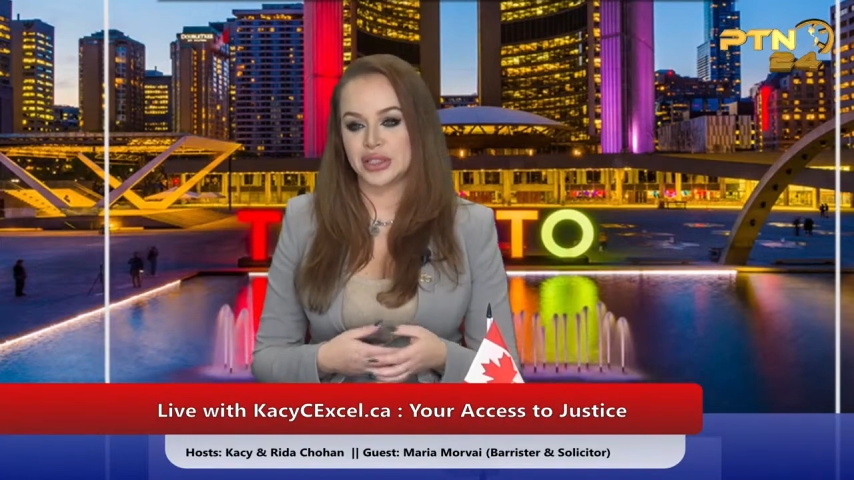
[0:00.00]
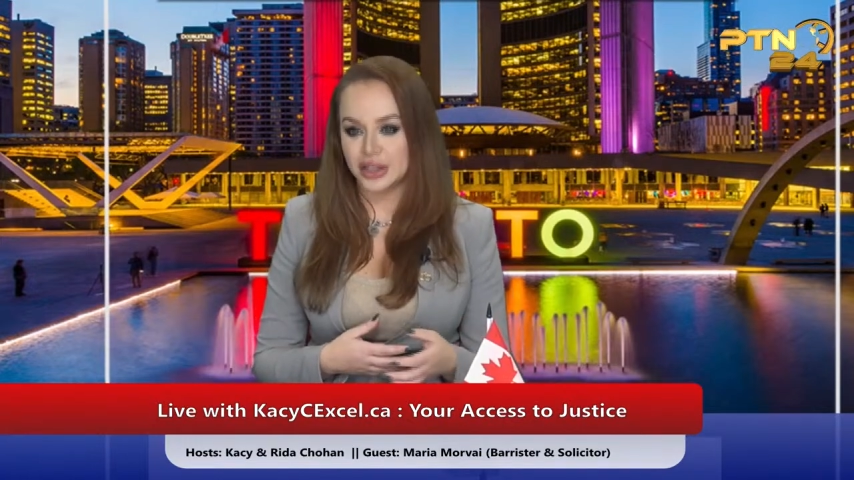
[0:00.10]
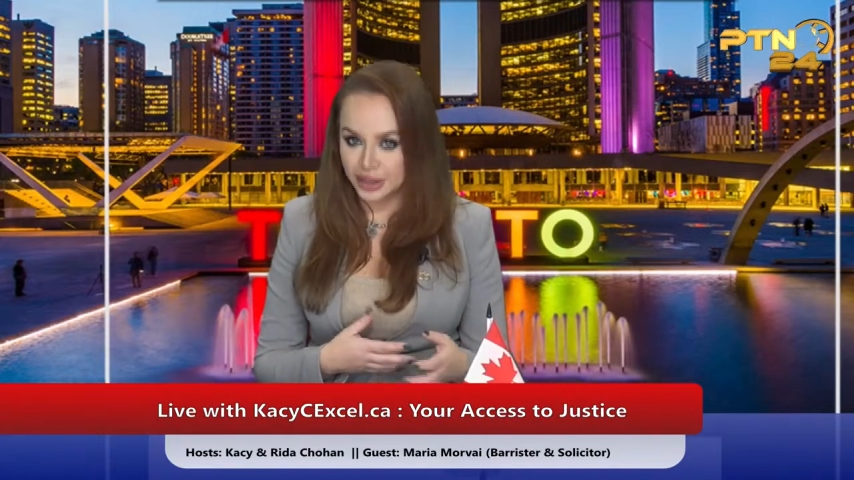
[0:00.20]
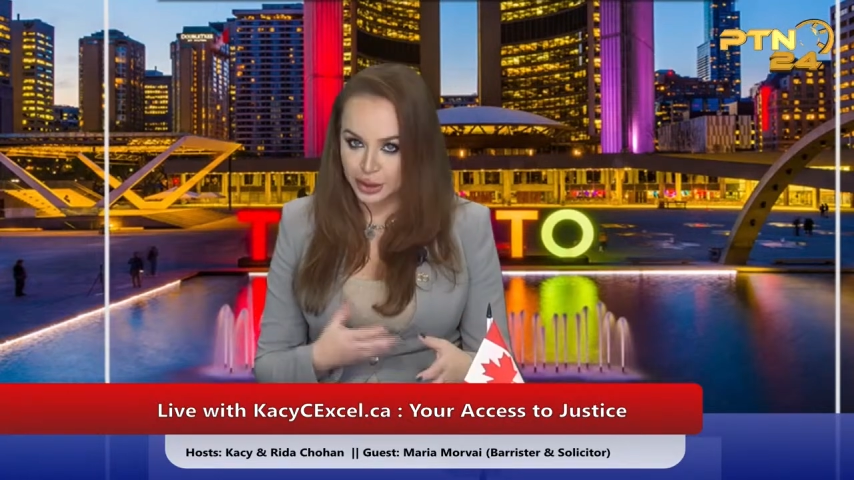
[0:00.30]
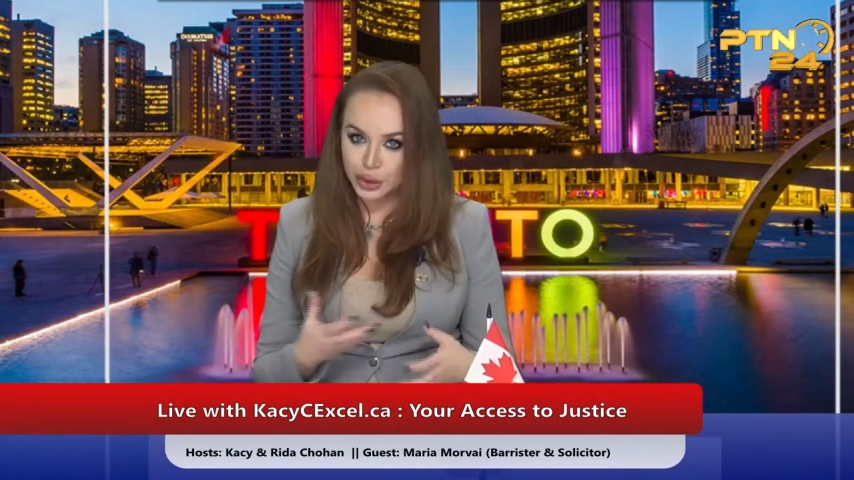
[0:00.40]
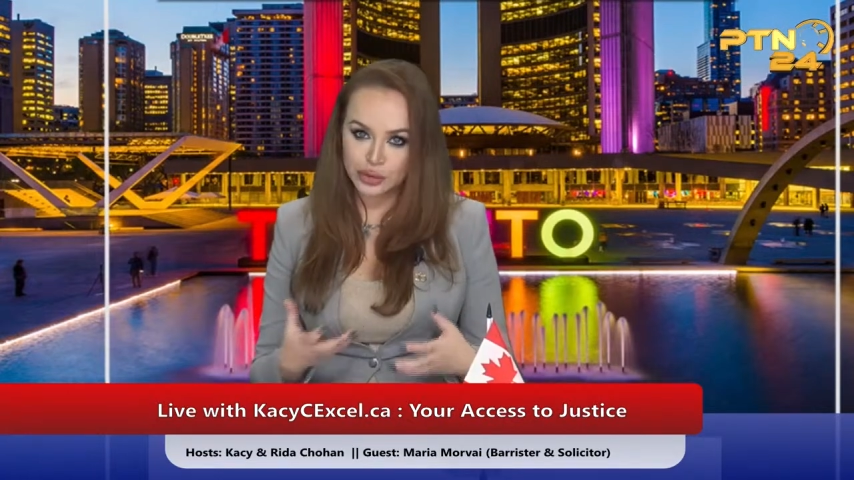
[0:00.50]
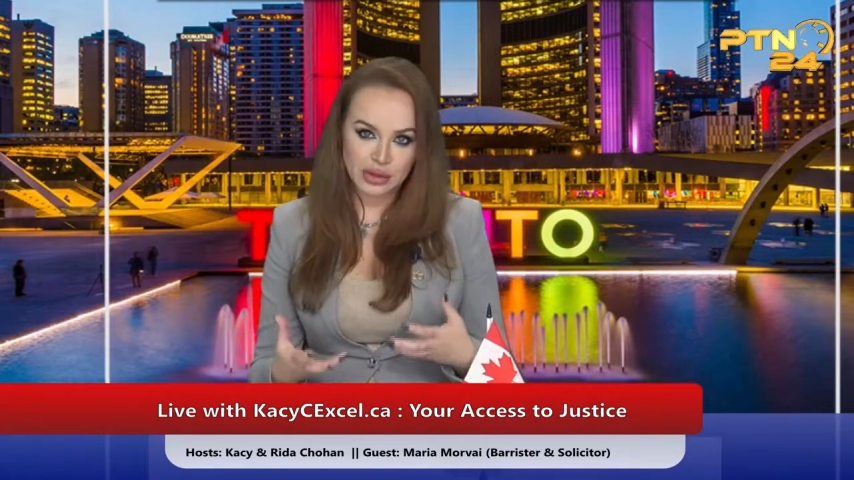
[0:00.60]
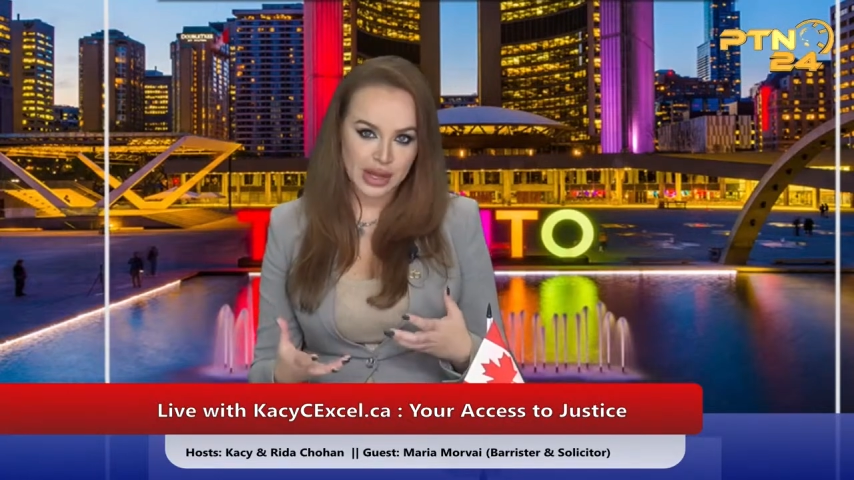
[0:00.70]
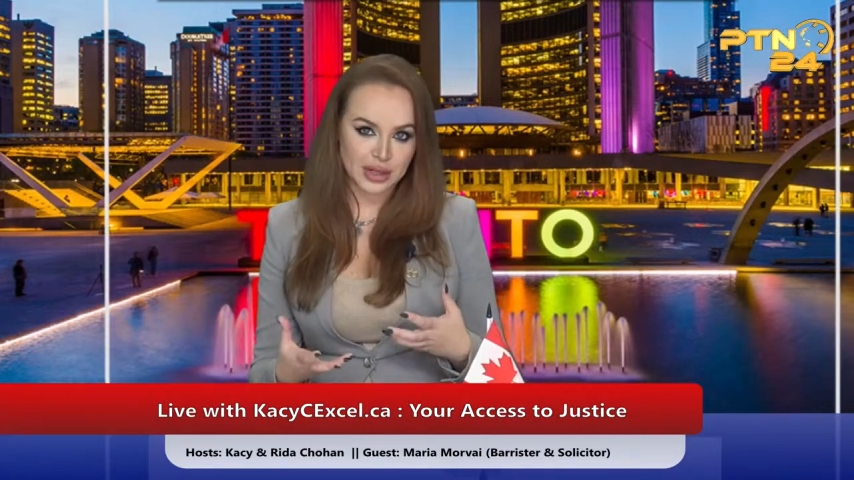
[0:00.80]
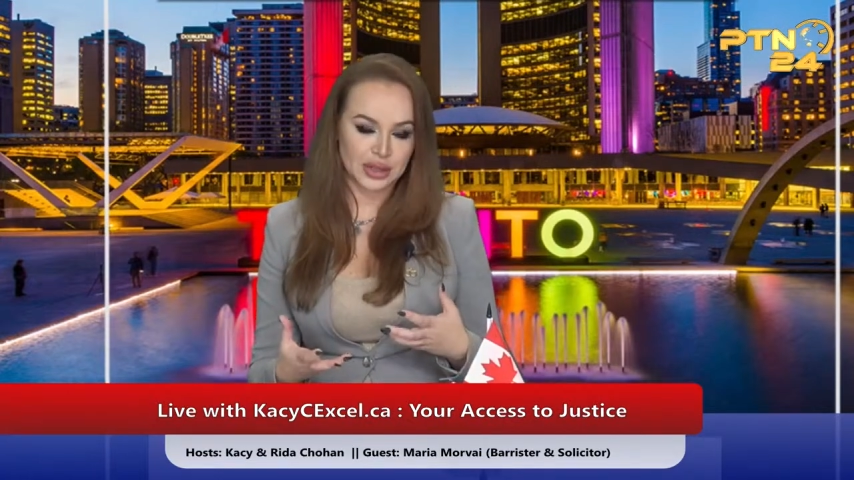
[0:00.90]
are they in a good
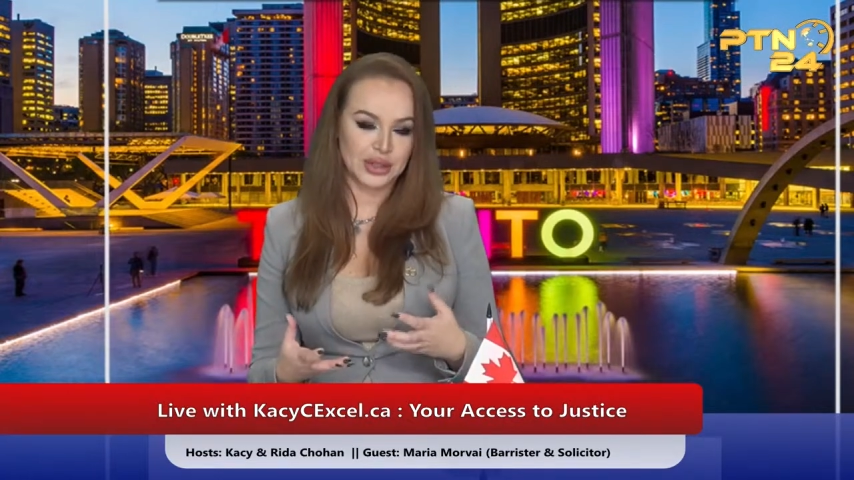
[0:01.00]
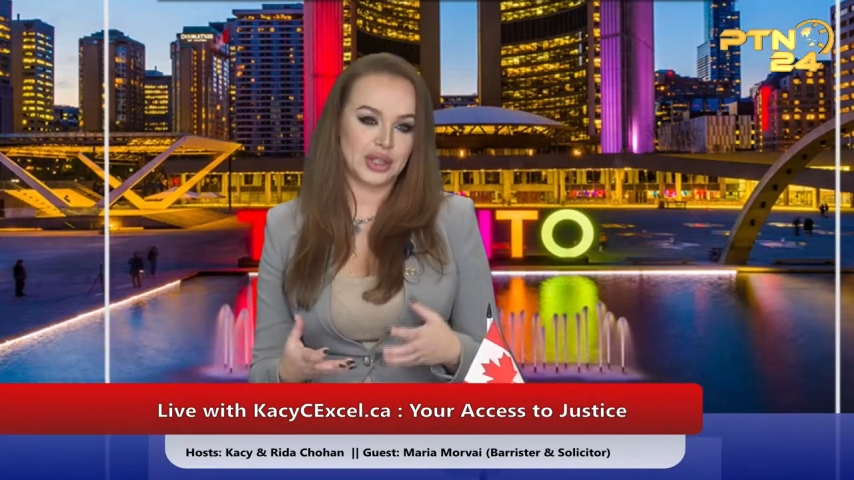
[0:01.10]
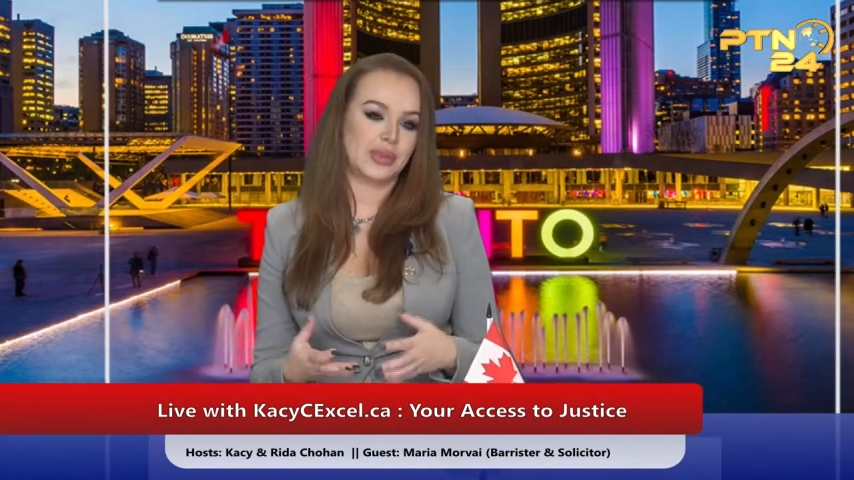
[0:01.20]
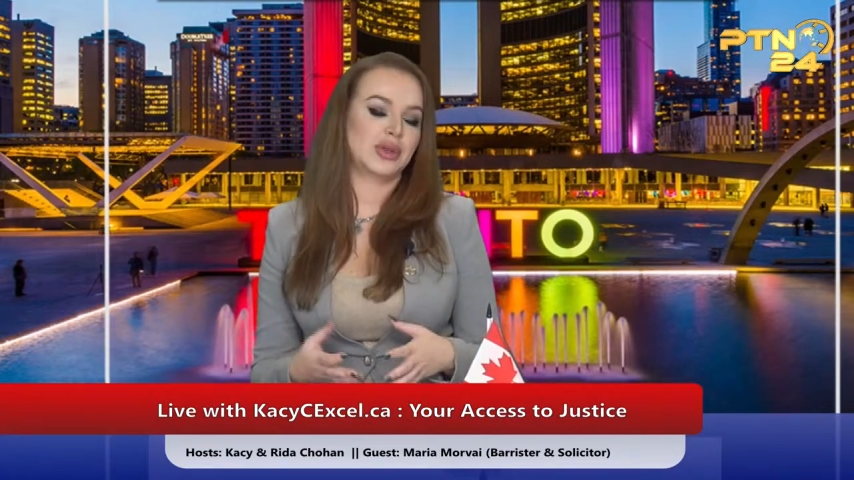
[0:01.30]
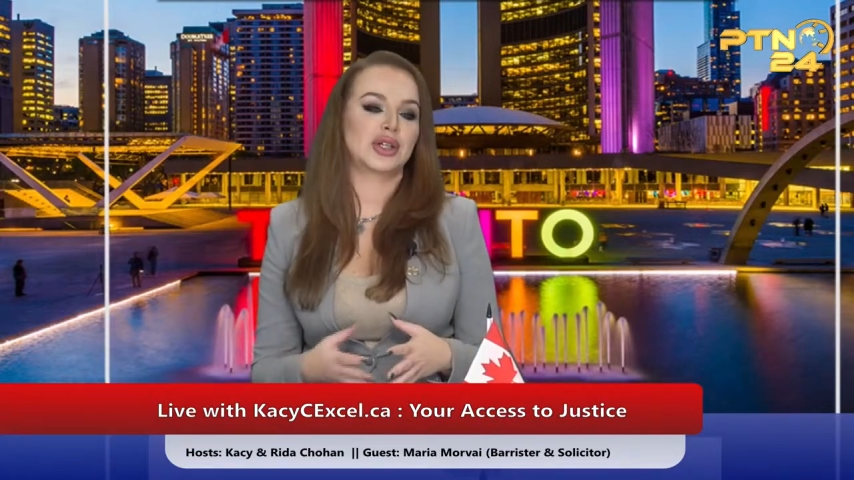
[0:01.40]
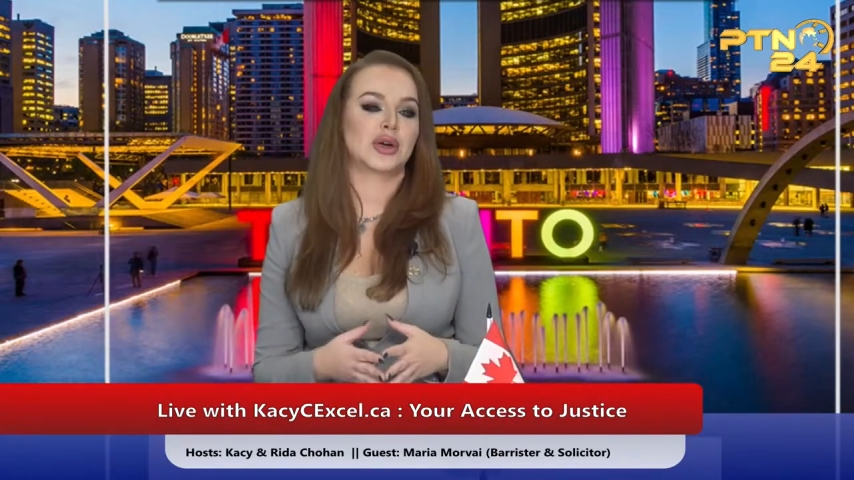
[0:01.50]
relationship?